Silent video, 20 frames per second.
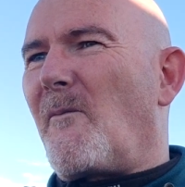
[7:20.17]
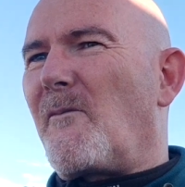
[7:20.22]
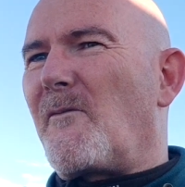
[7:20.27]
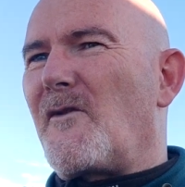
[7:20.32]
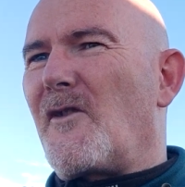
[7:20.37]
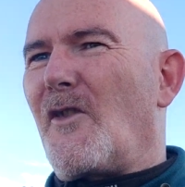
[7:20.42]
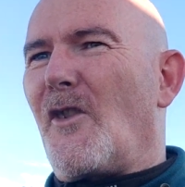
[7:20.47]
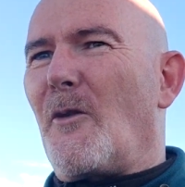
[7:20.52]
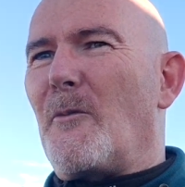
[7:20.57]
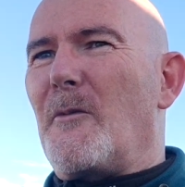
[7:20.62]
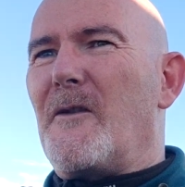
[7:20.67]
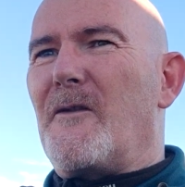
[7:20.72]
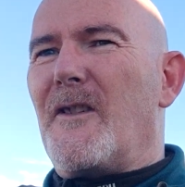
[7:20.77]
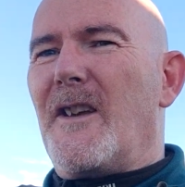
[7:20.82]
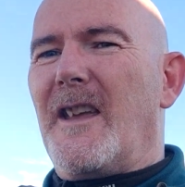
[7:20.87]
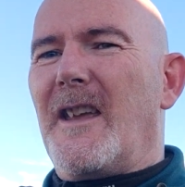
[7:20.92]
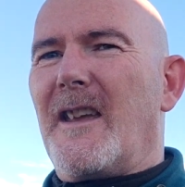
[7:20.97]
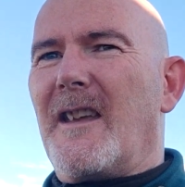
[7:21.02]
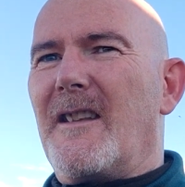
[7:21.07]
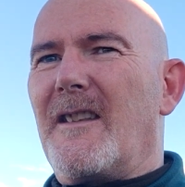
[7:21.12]
got me
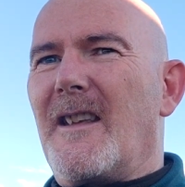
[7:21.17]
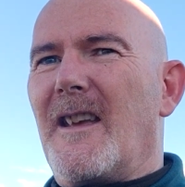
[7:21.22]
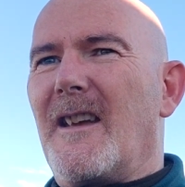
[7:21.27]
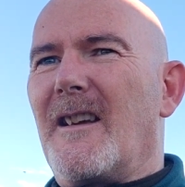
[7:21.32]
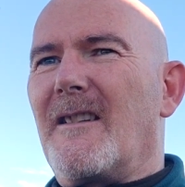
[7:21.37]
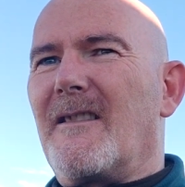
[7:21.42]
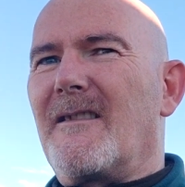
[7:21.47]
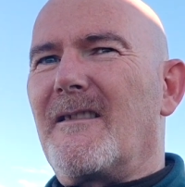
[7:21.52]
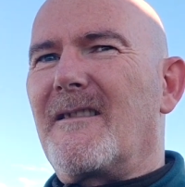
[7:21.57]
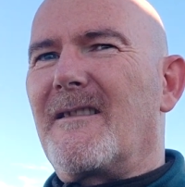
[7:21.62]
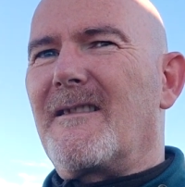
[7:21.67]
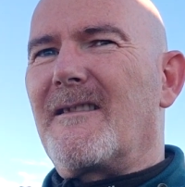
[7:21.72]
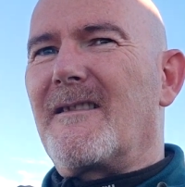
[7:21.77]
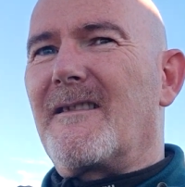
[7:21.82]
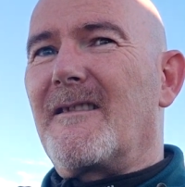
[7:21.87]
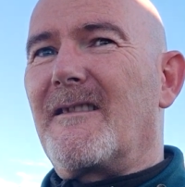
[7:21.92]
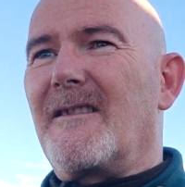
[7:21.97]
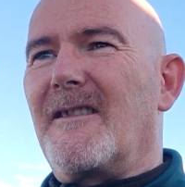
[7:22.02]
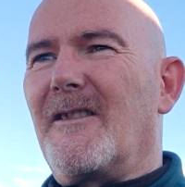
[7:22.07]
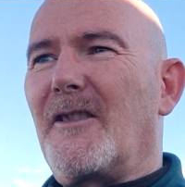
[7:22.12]
thinking now.
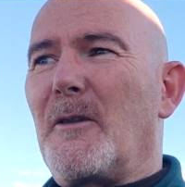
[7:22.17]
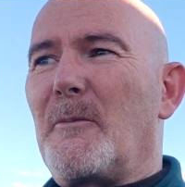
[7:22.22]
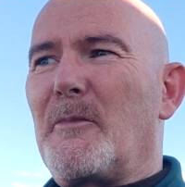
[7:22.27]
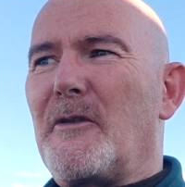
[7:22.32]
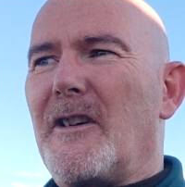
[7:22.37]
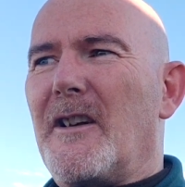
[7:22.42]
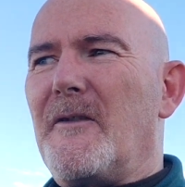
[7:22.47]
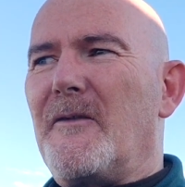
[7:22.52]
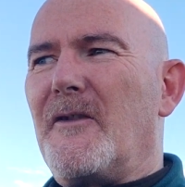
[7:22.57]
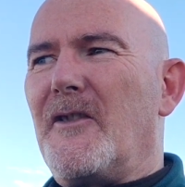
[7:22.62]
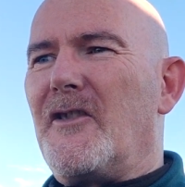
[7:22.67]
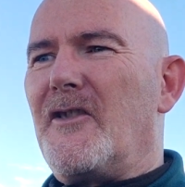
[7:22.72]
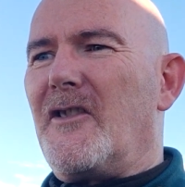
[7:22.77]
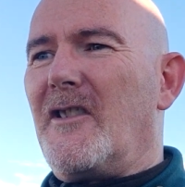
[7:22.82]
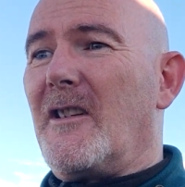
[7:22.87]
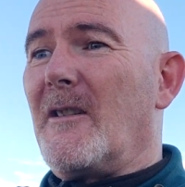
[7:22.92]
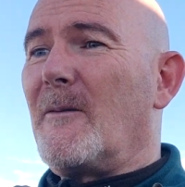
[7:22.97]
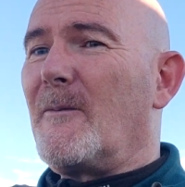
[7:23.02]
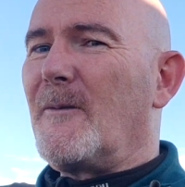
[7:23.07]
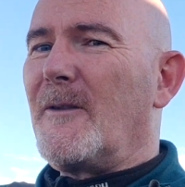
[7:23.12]
Are there prey fish
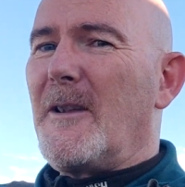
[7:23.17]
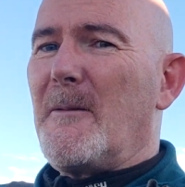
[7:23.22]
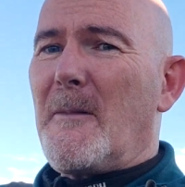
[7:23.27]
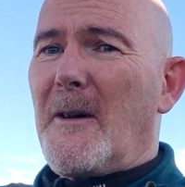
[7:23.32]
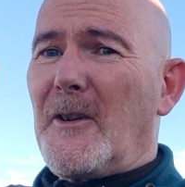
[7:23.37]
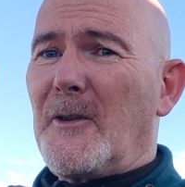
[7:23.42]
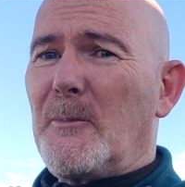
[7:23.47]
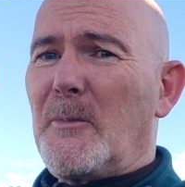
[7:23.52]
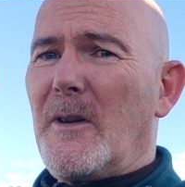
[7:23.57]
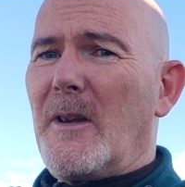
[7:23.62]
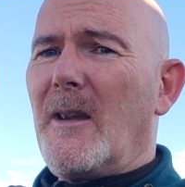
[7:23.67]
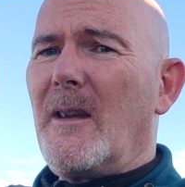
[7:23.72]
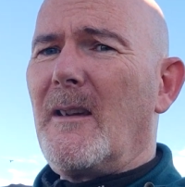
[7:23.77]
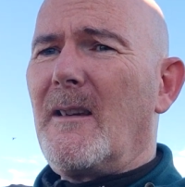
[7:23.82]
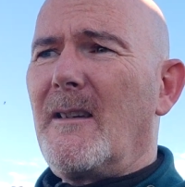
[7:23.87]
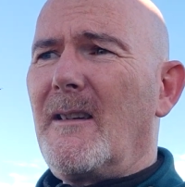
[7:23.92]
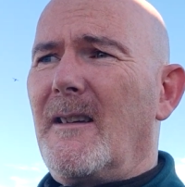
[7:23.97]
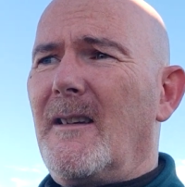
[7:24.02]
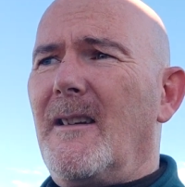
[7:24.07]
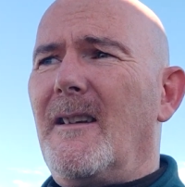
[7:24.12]
here? Well, there must be.
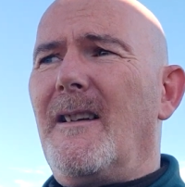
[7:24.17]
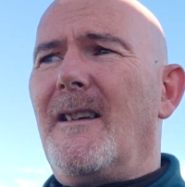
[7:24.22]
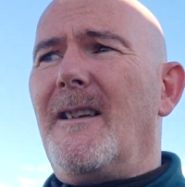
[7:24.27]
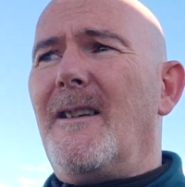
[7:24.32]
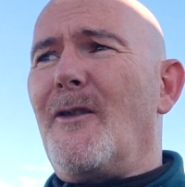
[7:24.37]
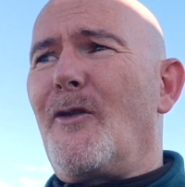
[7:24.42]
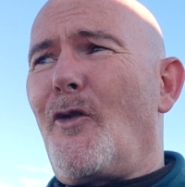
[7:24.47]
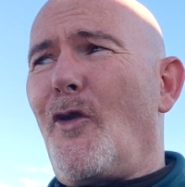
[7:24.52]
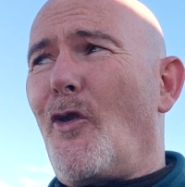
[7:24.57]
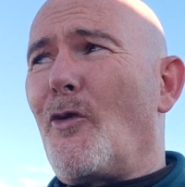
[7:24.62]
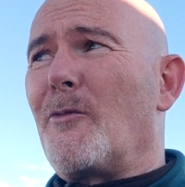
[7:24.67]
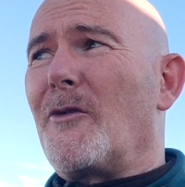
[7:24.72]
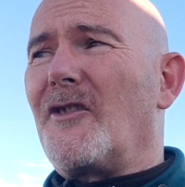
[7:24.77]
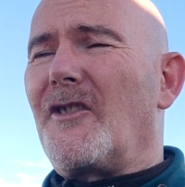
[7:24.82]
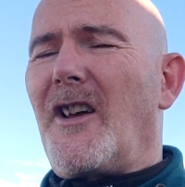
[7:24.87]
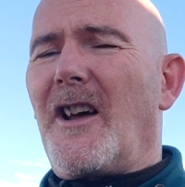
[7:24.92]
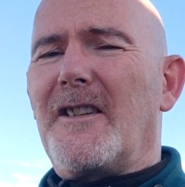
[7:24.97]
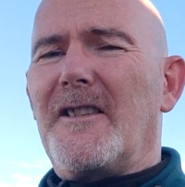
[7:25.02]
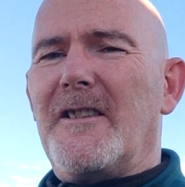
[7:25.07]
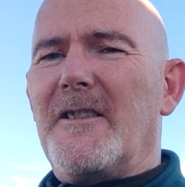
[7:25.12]
Cormorant's
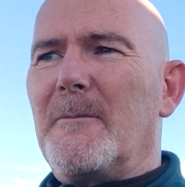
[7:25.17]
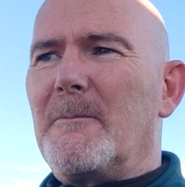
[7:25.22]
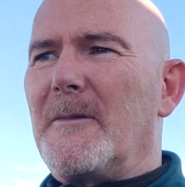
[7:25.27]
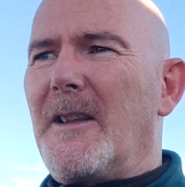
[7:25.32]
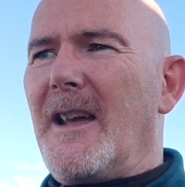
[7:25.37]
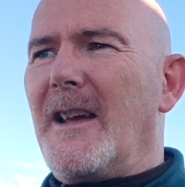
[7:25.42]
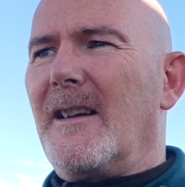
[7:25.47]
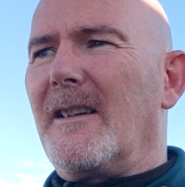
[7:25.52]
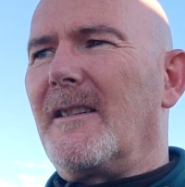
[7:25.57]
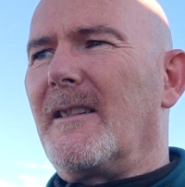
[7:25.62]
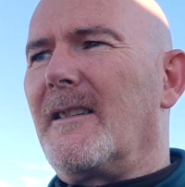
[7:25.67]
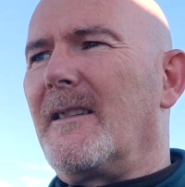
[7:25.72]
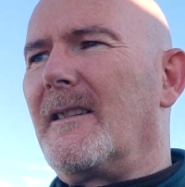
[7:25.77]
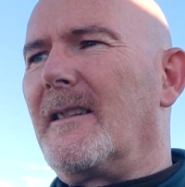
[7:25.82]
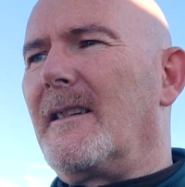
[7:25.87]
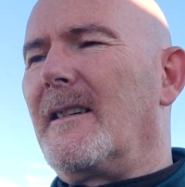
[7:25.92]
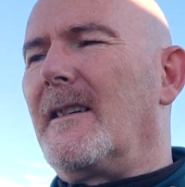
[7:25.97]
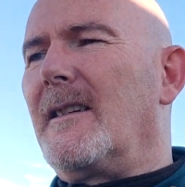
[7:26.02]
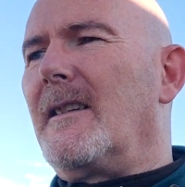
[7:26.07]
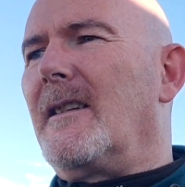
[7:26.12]
hunting them down.
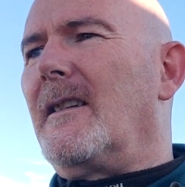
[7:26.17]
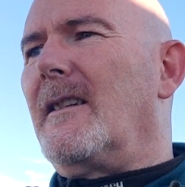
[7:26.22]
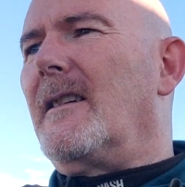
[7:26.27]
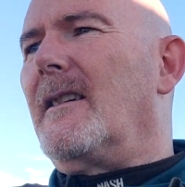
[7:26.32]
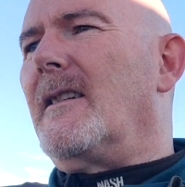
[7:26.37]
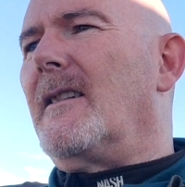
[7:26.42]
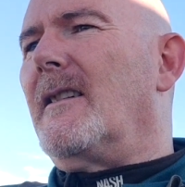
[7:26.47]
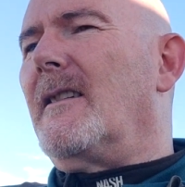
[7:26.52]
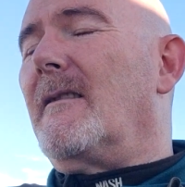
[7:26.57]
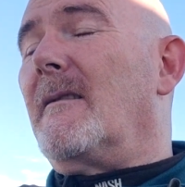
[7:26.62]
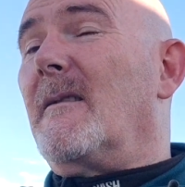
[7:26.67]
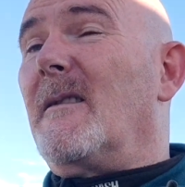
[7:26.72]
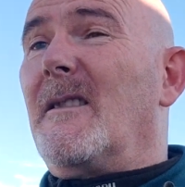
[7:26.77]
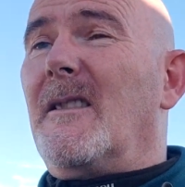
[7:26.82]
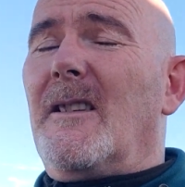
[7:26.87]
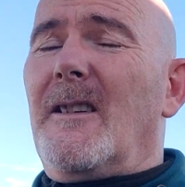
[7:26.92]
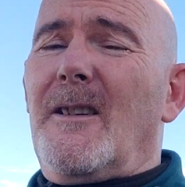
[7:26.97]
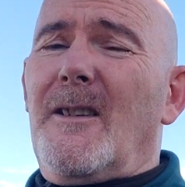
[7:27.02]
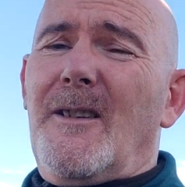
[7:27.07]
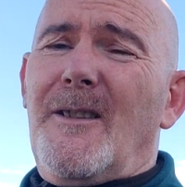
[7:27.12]

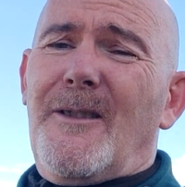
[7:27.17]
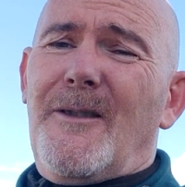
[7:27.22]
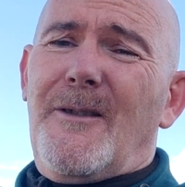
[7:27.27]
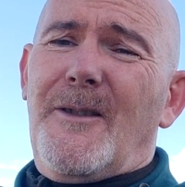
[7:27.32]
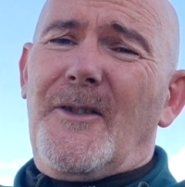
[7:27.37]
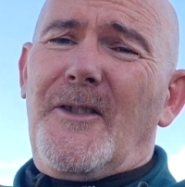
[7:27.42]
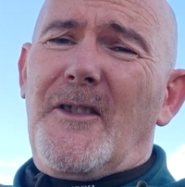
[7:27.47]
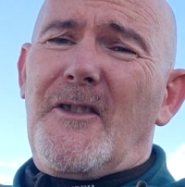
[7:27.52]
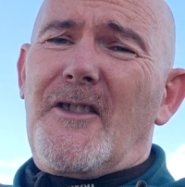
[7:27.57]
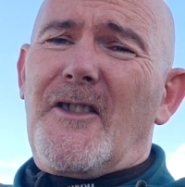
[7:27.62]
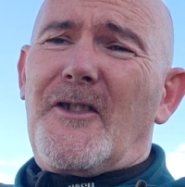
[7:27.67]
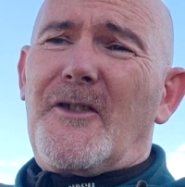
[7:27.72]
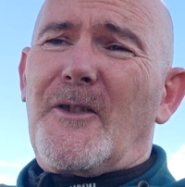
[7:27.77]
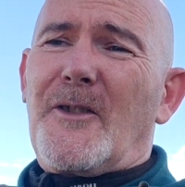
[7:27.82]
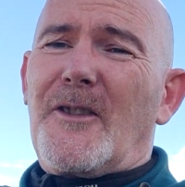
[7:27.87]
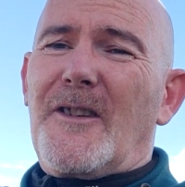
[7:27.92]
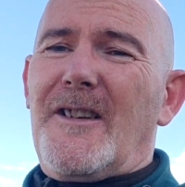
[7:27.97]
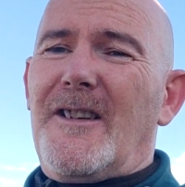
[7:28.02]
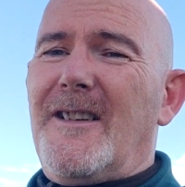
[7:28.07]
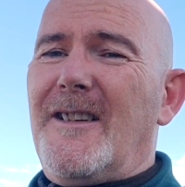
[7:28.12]
Or is he just on a